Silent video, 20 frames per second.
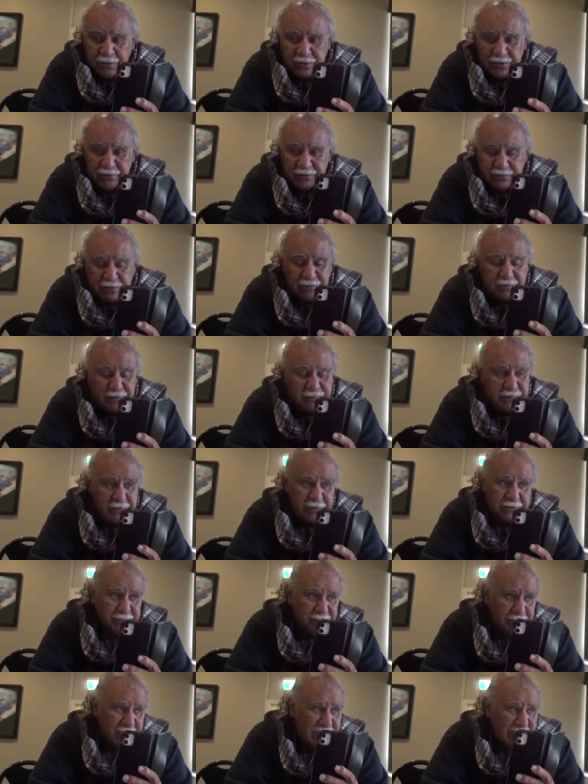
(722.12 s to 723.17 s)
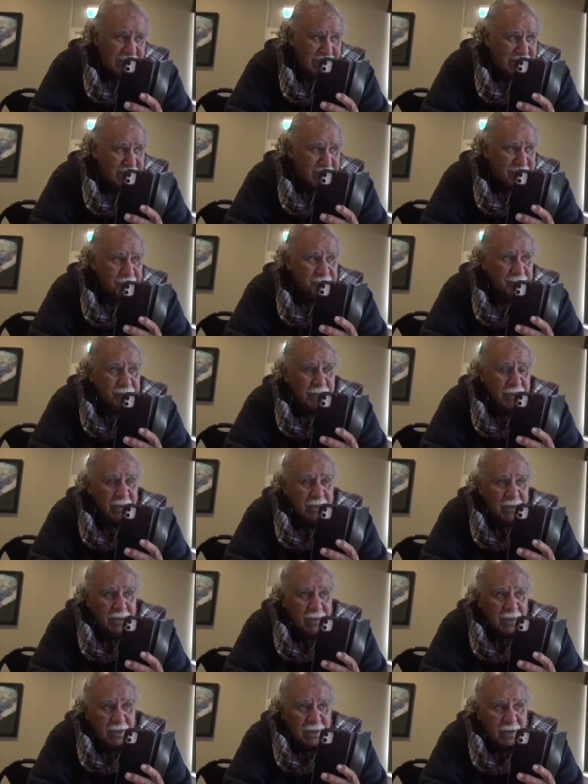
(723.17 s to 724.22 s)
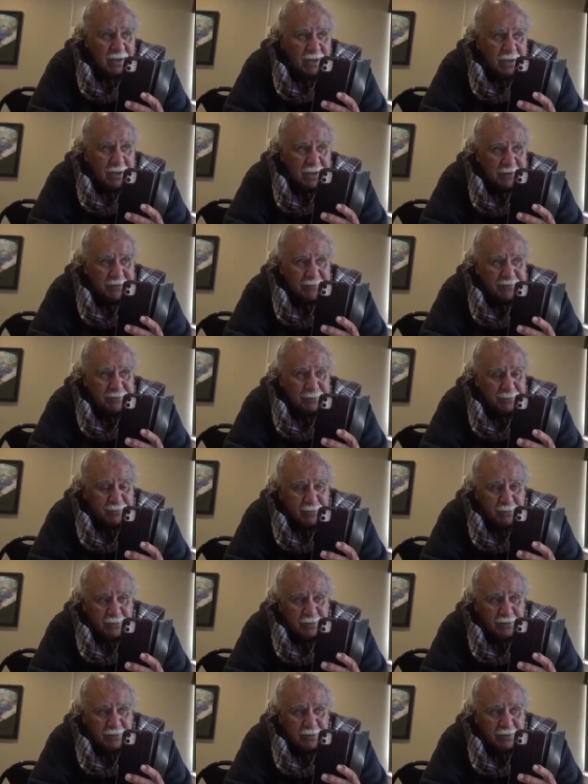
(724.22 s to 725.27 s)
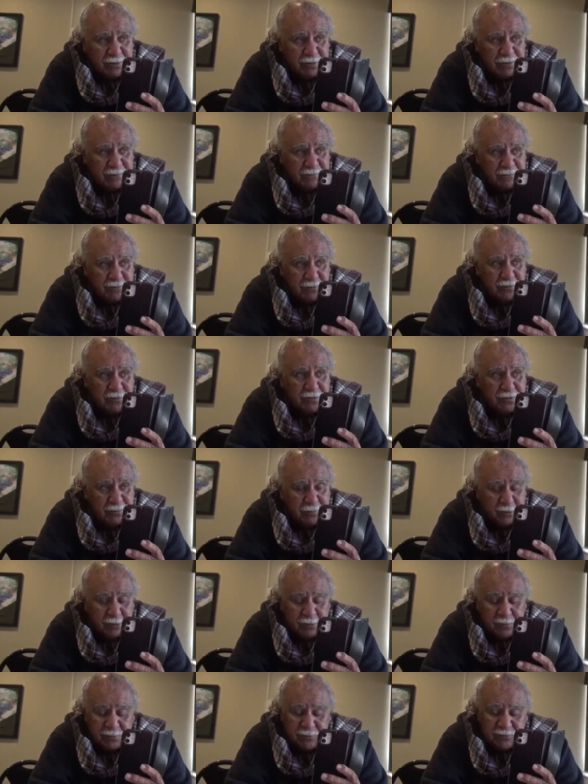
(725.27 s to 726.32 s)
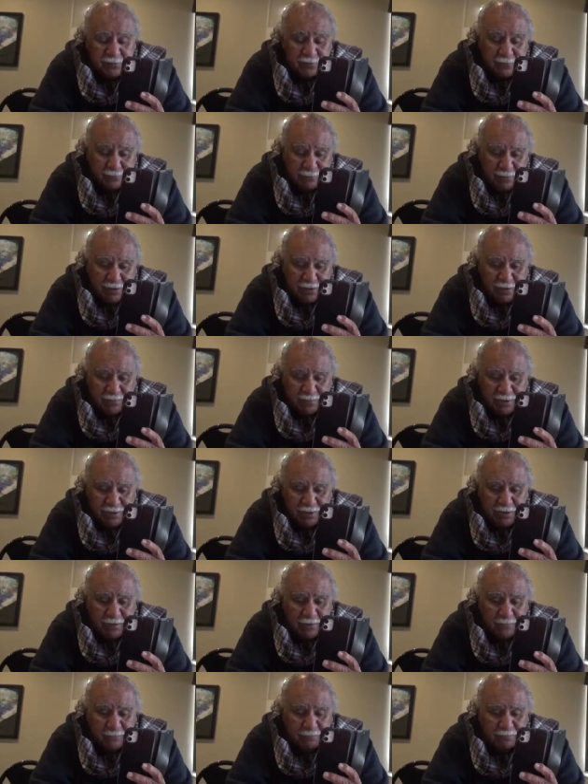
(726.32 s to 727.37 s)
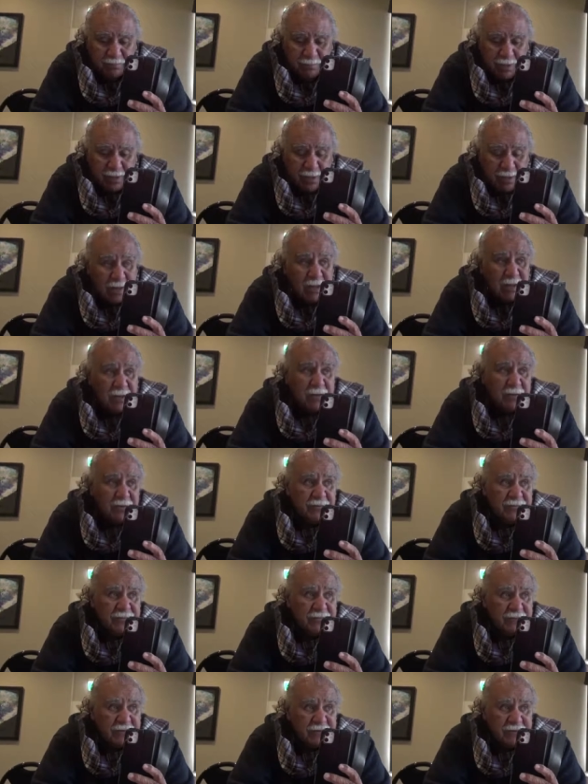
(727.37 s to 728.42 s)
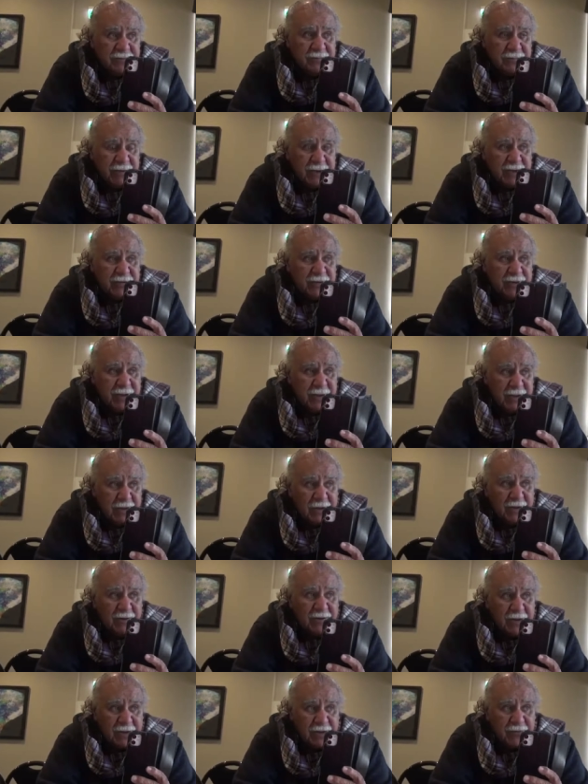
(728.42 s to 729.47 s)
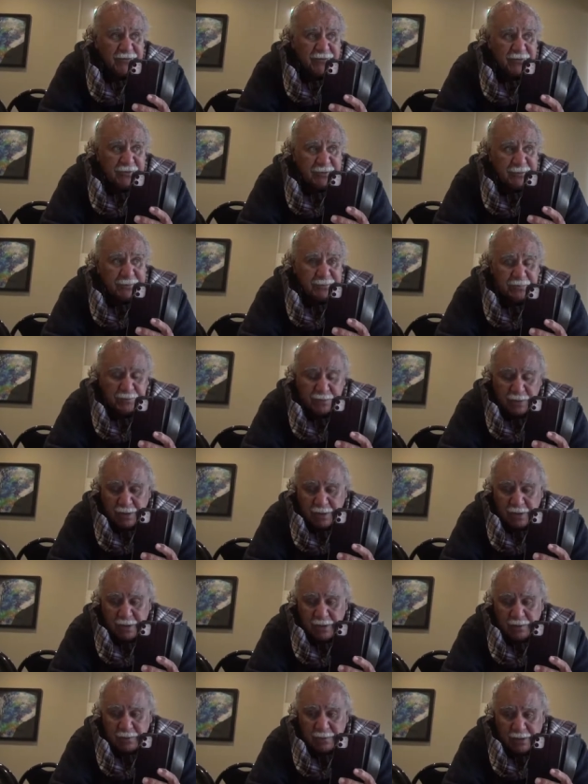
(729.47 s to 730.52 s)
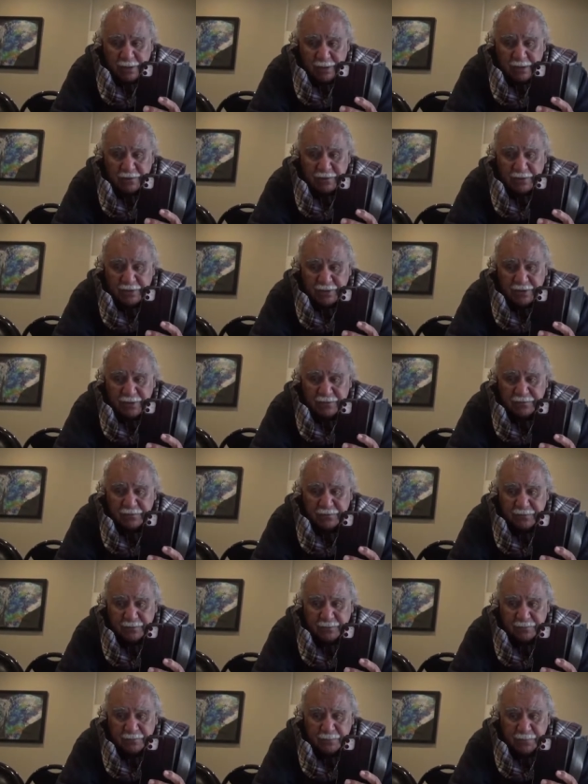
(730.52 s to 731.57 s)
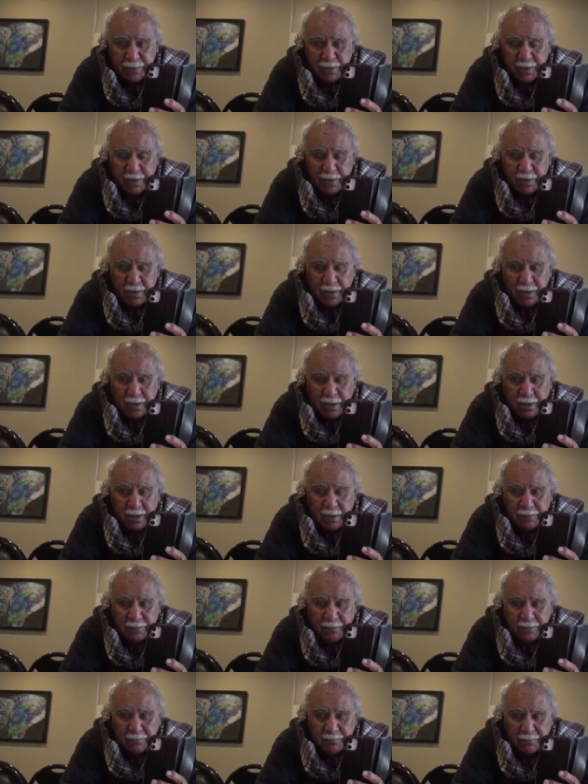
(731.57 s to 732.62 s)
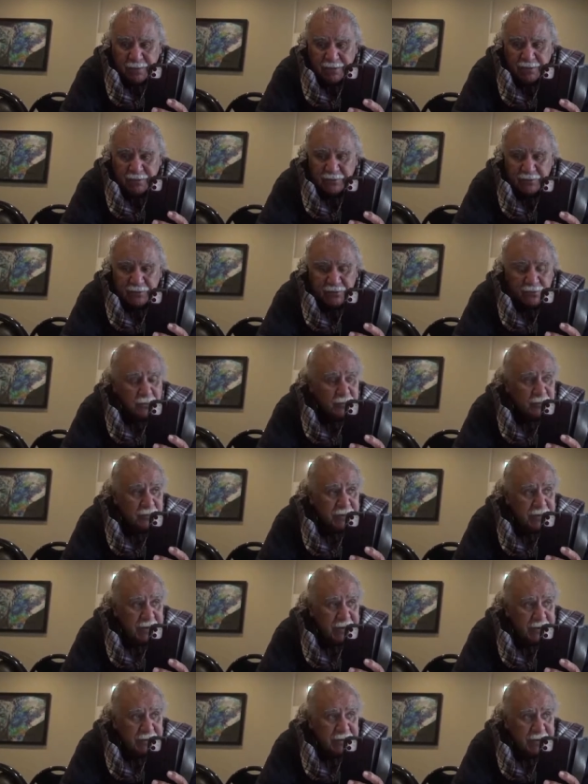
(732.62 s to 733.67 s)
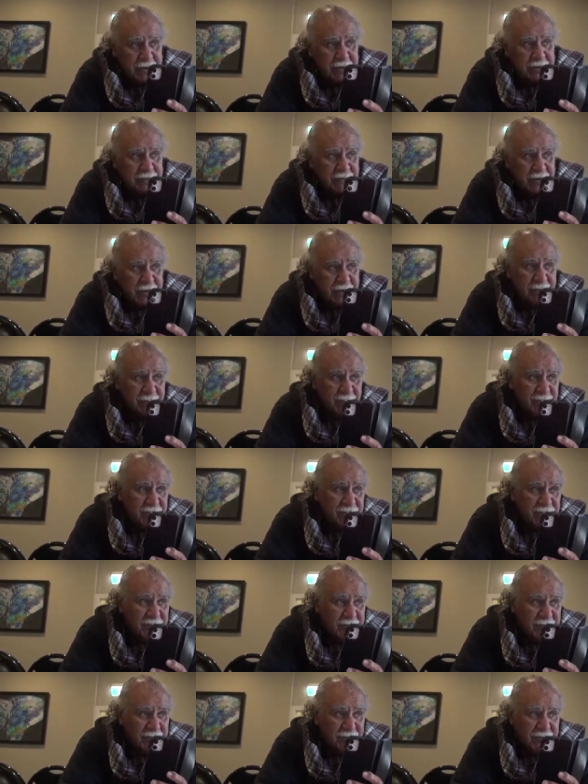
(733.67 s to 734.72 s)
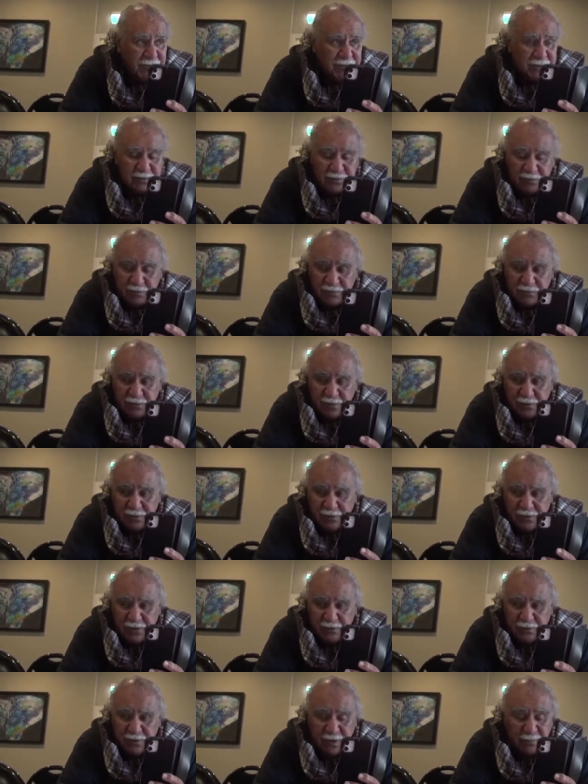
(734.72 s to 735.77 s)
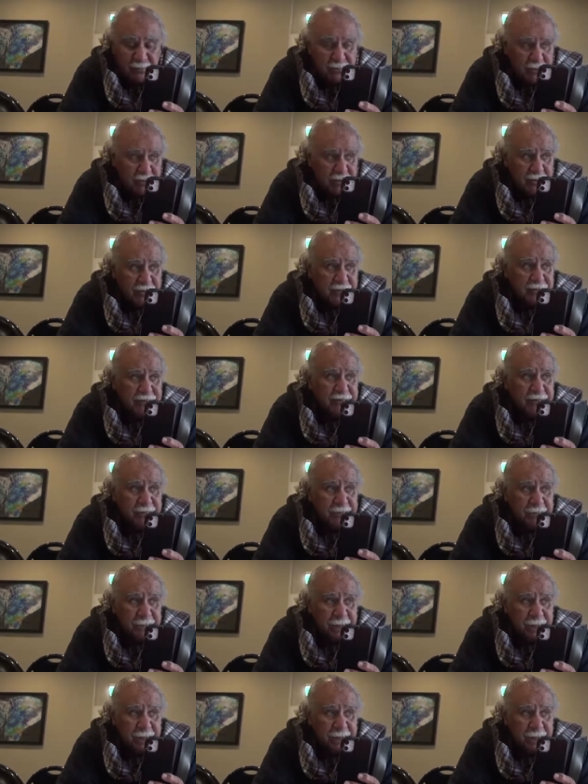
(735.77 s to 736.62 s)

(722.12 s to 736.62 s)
these other things, barley. And it's purely for the purpose of money making. Ours is about our country, um, our connection, and making sure that our native animals and everything are still there, our birds.